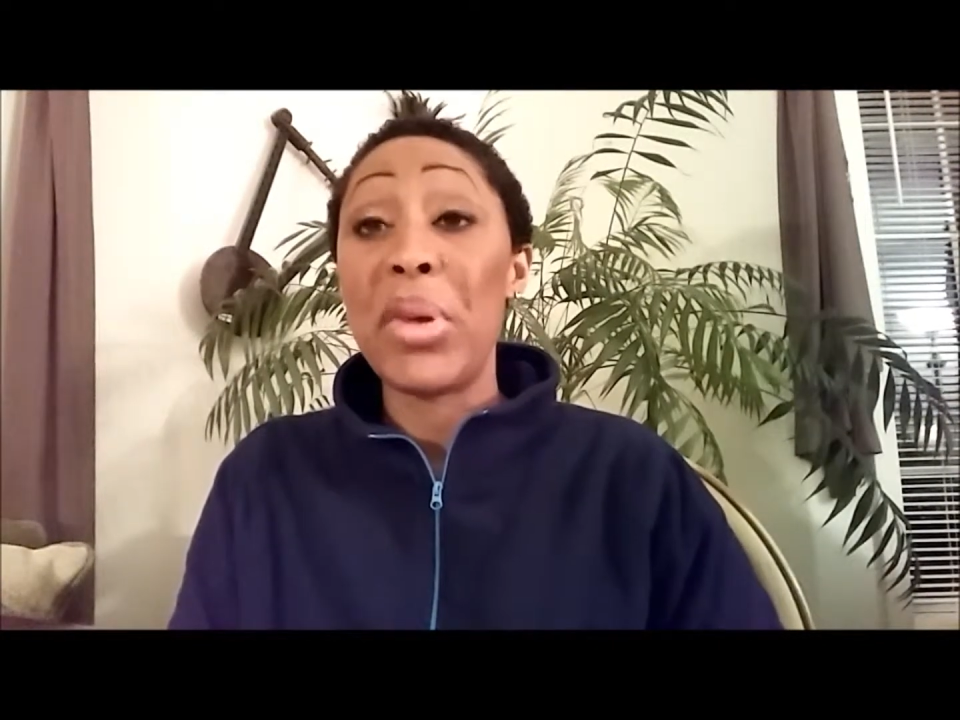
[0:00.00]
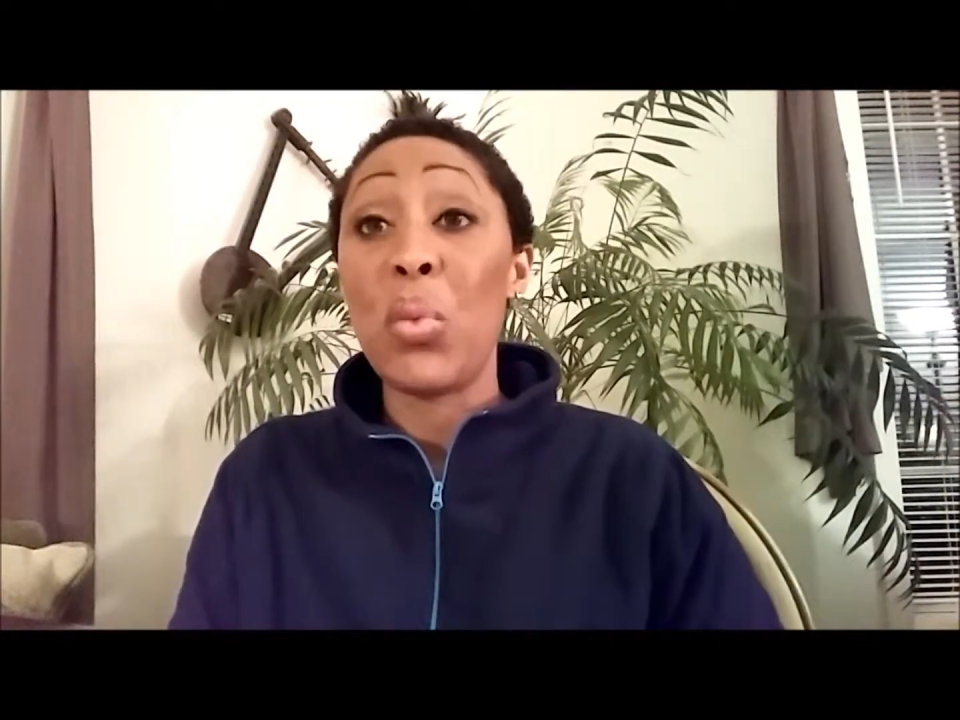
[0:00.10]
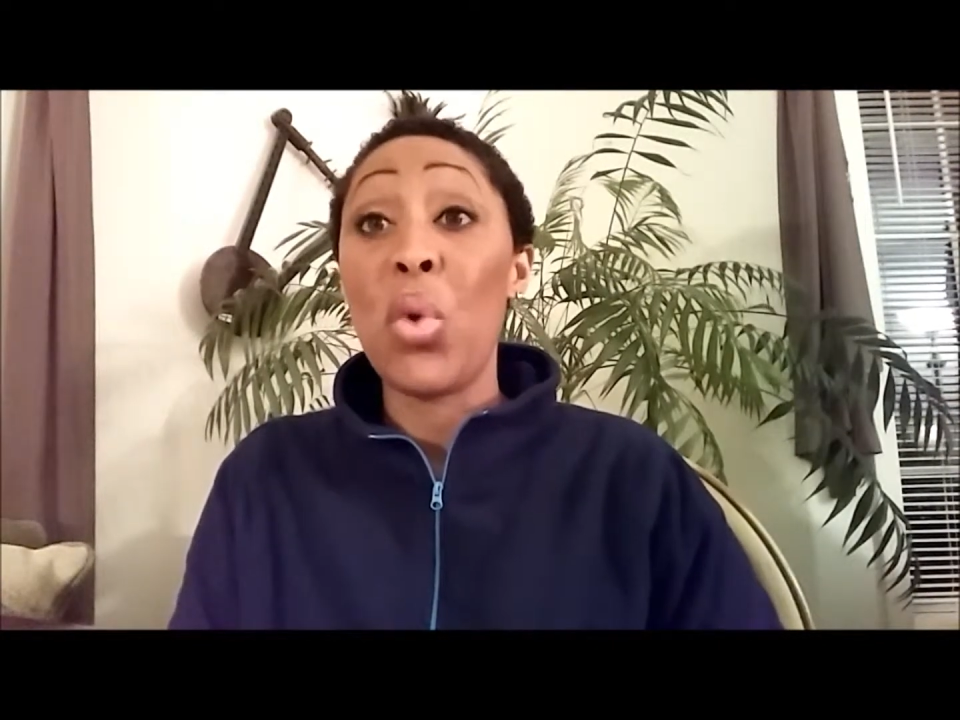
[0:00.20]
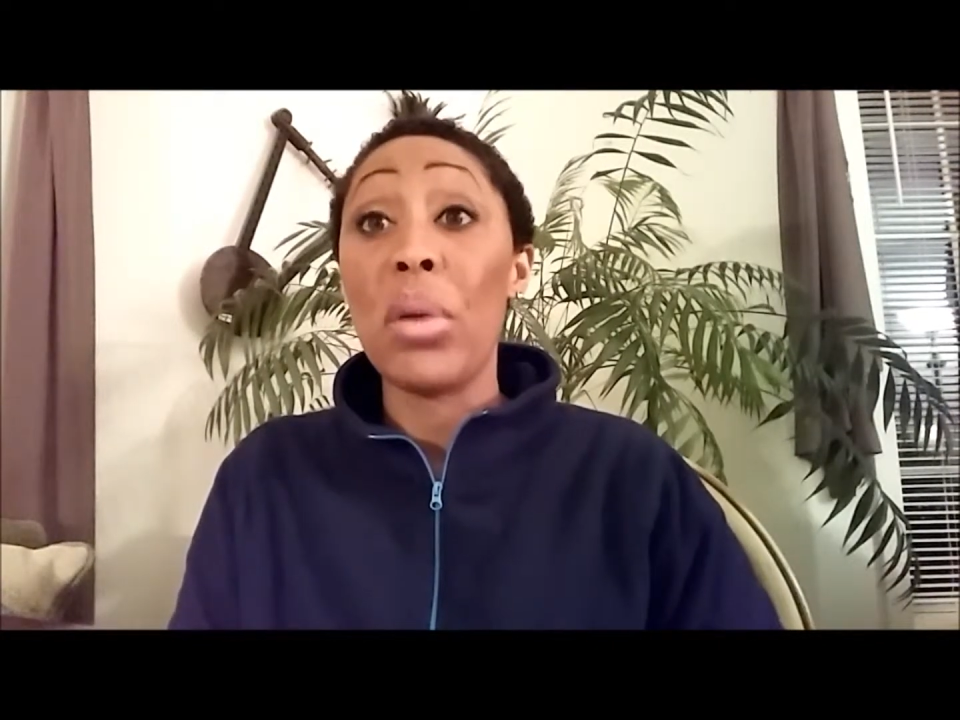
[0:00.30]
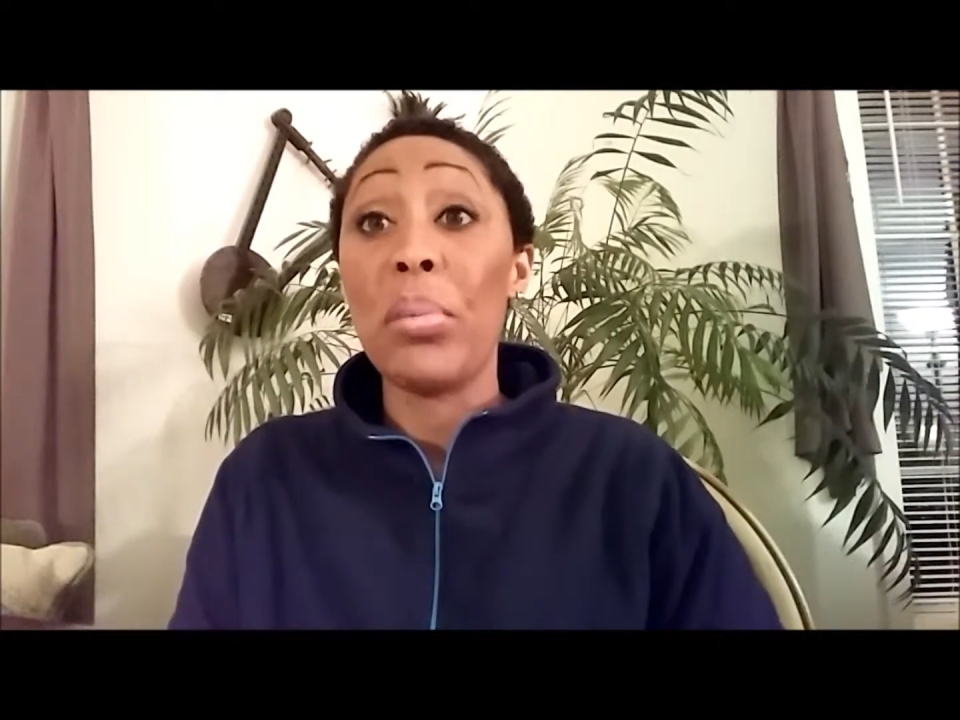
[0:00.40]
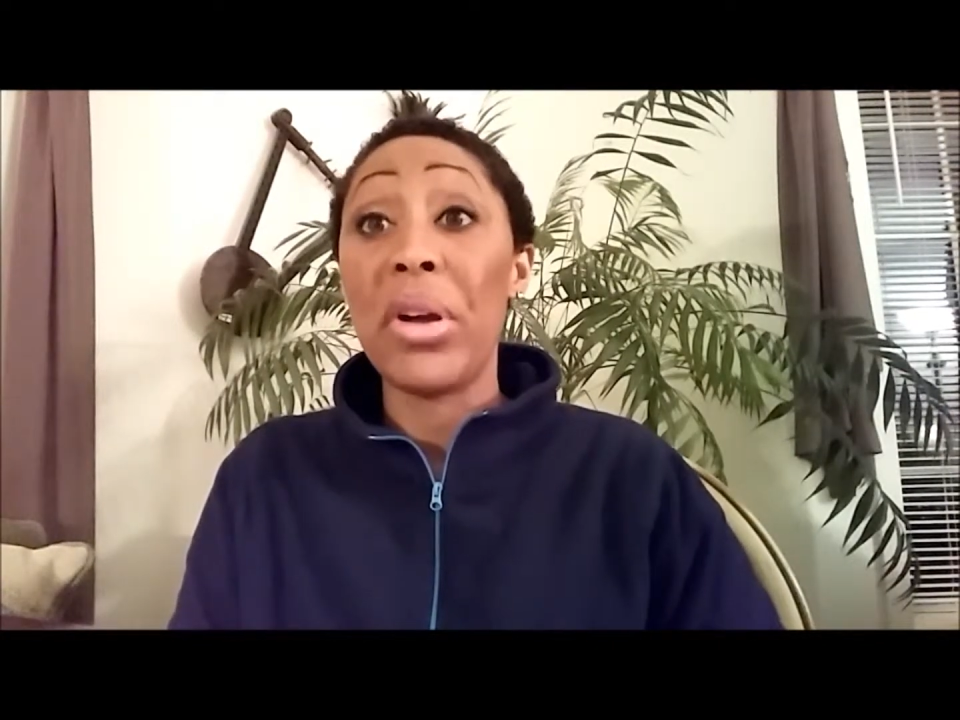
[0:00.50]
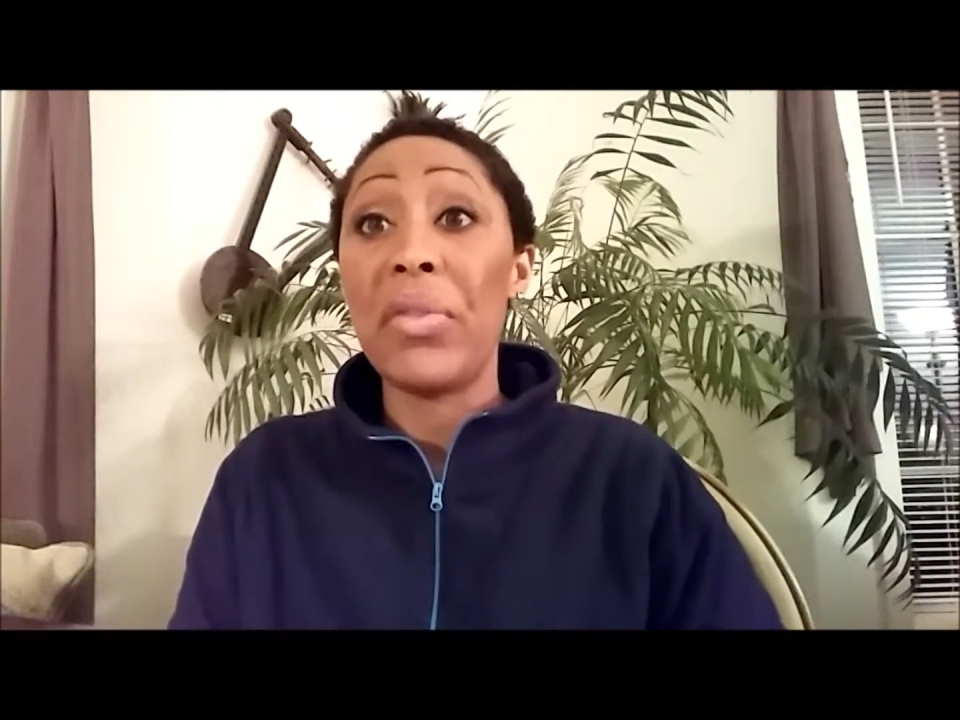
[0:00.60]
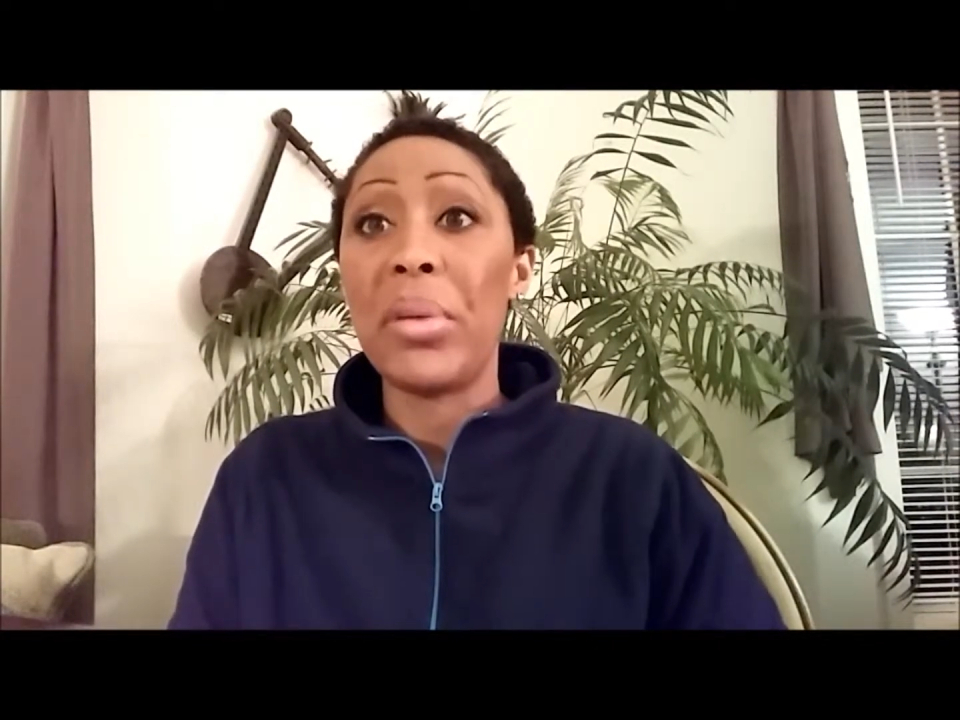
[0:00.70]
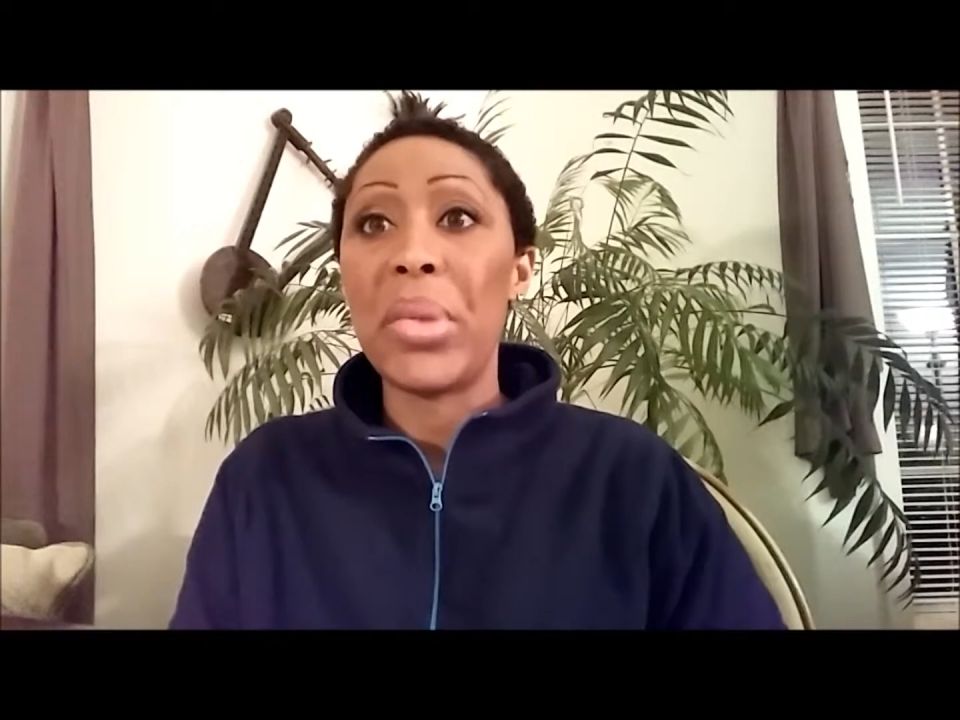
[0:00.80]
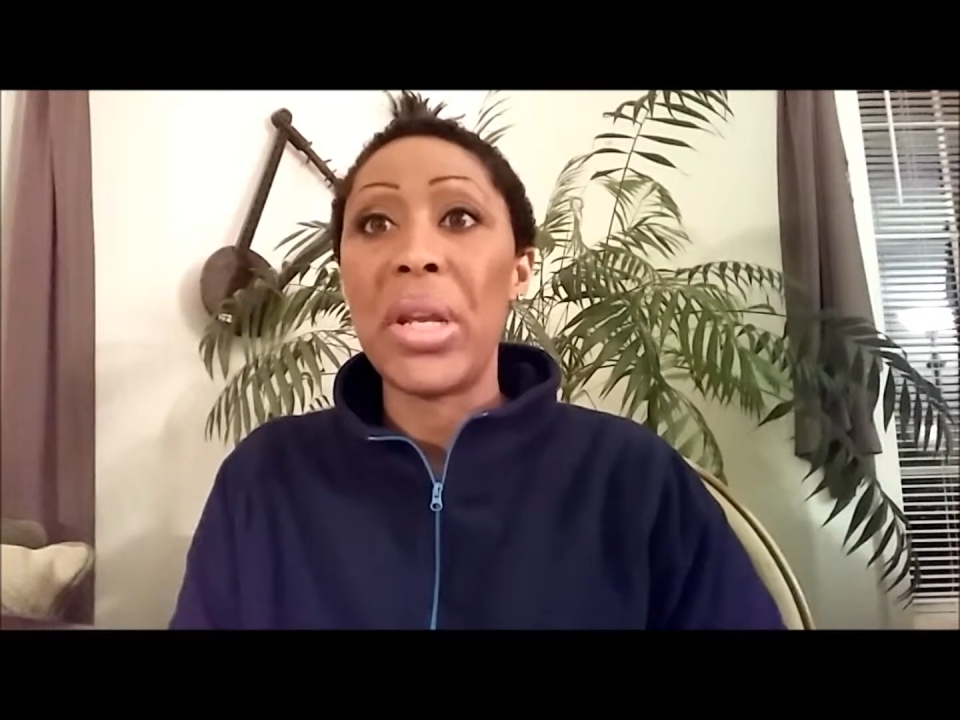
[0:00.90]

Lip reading: been Warren Buffett,